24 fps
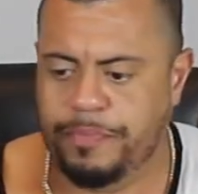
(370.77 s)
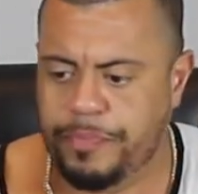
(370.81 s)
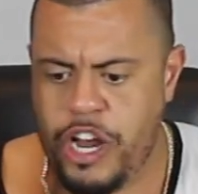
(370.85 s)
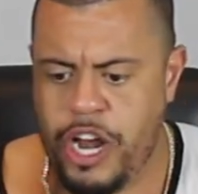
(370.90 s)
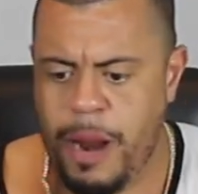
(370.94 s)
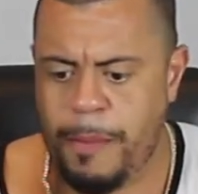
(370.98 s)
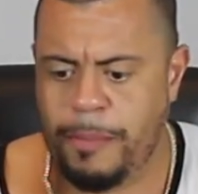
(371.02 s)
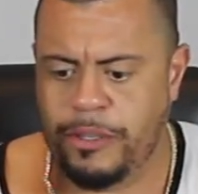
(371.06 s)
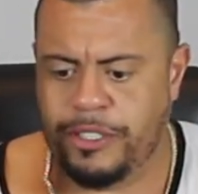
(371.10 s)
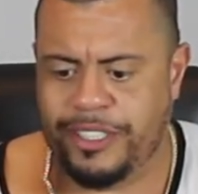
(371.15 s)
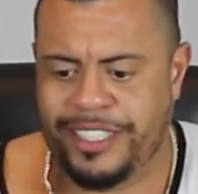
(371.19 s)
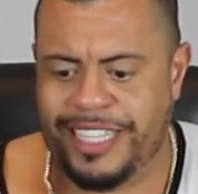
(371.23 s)

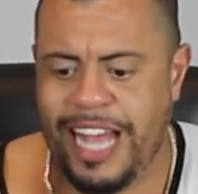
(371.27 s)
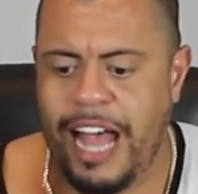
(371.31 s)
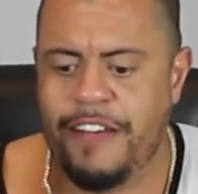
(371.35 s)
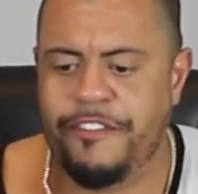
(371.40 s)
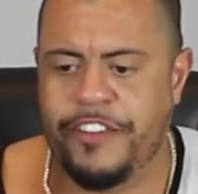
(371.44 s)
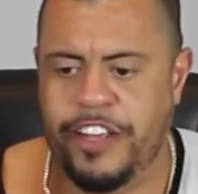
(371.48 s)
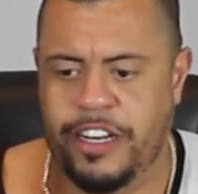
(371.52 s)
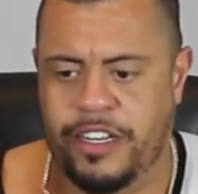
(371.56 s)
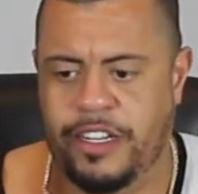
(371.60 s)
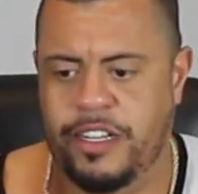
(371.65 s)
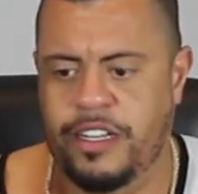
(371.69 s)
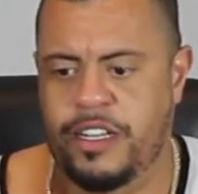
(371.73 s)
Number
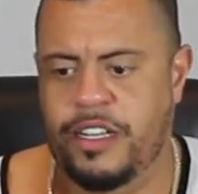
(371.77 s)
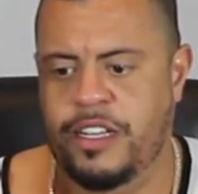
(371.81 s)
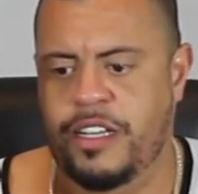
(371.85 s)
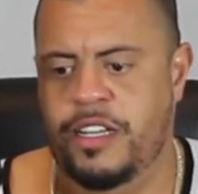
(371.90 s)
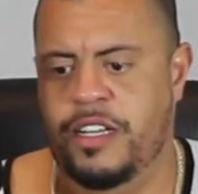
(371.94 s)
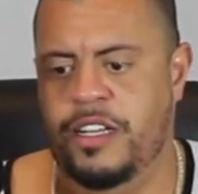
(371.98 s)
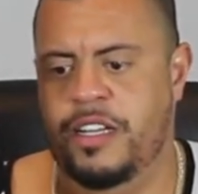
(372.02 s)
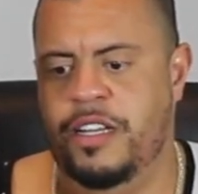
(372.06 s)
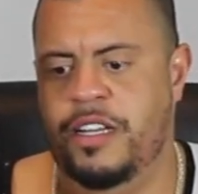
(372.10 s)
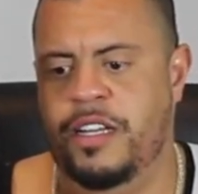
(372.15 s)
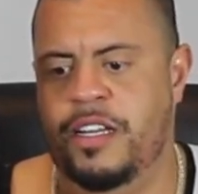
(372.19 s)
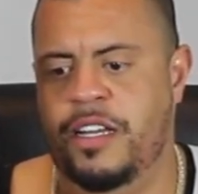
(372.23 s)
7
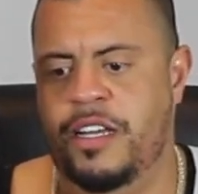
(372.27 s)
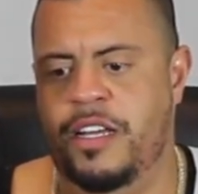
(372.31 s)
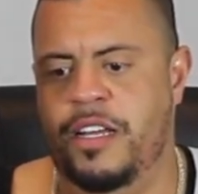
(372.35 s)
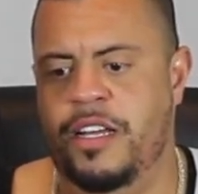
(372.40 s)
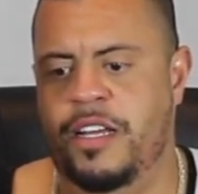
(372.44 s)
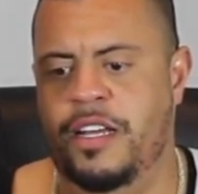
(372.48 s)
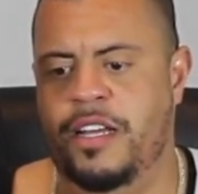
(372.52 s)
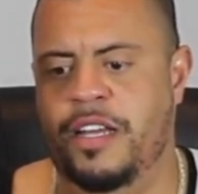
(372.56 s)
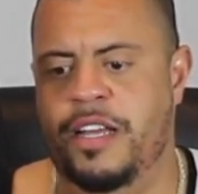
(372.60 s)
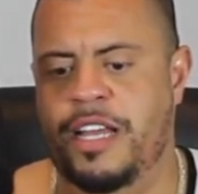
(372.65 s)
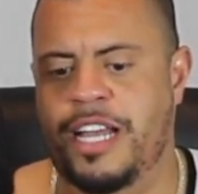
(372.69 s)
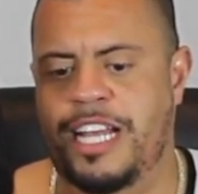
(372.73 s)

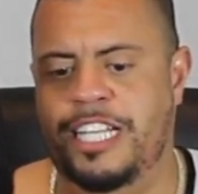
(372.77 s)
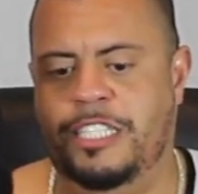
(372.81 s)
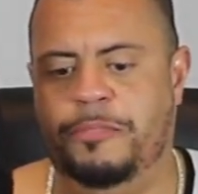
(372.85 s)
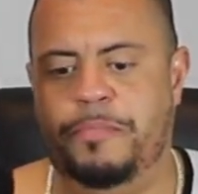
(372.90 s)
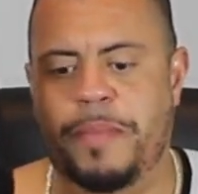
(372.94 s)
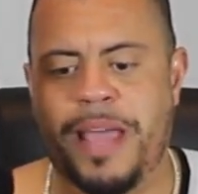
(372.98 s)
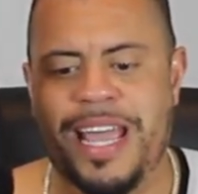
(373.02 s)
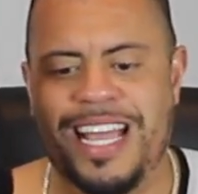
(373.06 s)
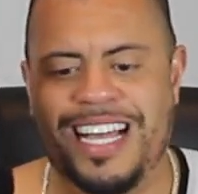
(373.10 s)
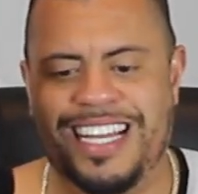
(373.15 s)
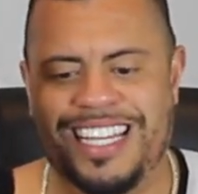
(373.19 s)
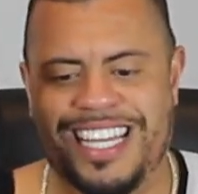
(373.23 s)
is
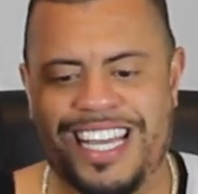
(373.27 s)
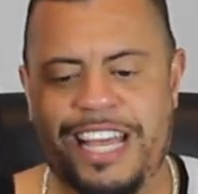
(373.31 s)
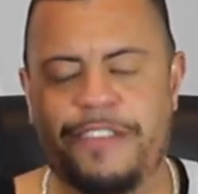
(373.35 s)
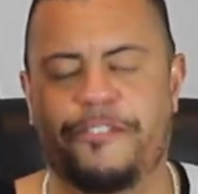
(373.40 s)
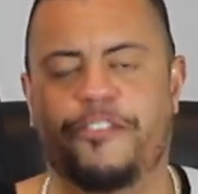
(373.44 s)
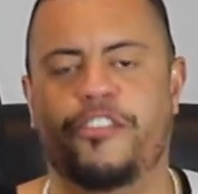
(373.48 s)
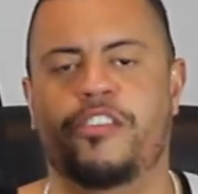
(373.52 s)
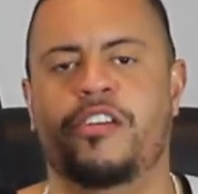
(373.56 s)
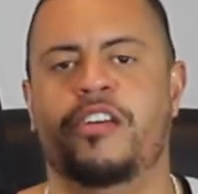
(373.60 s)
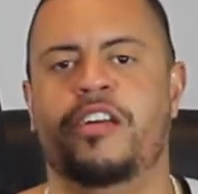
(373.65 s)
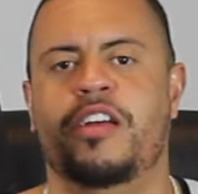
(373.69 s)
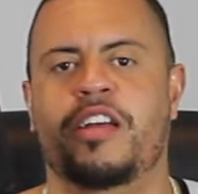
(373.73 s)
being a
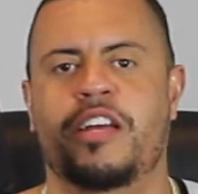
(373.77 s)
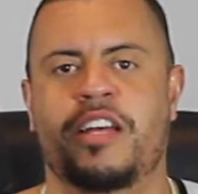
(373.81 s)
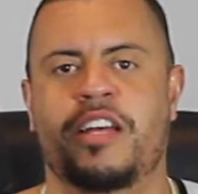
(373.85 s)
giver.